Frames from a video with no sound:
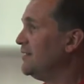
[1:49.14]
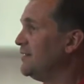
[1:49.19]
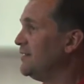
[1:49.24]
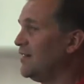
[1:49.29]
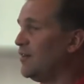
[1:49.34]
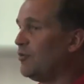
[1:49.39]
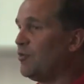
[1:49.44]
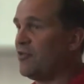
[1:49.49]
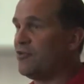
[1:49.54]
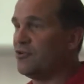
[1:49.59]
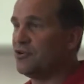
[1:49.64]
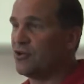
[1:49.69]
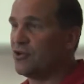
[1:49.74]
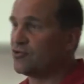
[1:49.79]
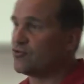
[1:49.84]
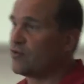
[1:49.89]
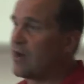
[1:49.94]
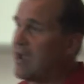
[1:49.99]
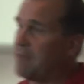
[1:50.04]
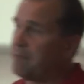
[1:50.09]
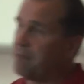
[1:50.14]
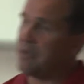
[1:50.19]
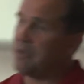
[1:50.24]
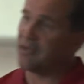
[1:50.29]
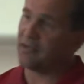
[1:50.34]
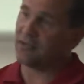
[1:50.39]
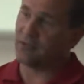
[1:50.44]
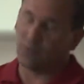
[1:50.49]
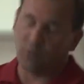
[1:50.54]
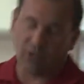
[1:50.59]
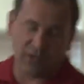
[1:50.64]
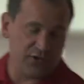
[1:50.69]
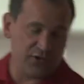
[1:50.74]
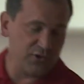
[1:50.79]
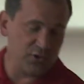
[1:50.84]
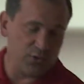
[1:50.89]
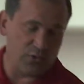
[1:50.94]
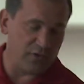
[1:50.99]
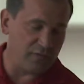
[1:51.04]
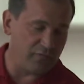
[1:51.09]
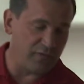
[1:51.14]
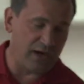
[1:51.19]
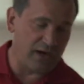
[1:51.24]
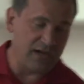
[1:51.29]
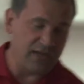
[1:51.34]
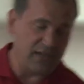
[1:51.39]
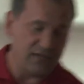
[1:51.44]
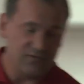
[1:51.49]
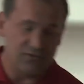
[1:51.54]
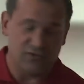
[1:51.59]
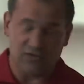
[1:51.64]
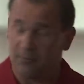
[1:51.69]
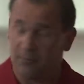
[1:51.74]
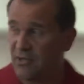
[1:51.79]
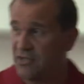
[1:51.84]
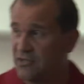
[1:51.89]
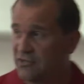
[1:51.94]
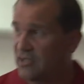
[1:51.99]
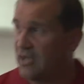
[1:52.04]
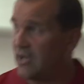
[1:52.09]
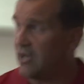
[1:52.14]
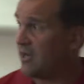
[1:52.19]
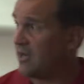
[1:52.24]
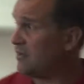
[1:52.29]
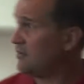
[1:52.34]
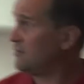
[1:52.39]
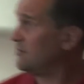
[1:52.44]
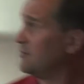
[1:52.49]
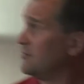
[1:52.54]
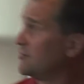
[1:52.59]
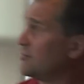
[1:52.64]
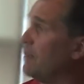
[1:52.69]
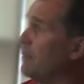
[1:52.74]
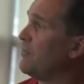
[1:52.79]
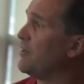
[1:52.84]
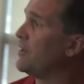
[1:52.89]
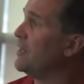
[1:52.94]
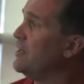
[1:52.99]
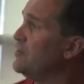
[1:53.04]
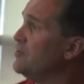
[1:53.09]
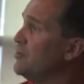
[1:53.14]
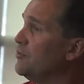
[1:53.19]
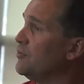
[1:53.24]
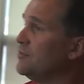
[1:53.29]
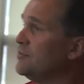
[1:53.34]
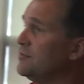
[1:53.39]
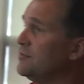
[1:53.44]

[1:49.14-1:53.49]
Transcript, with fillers: Uh, whether you're a draft pick or whether you were invited, somebody saw something in you.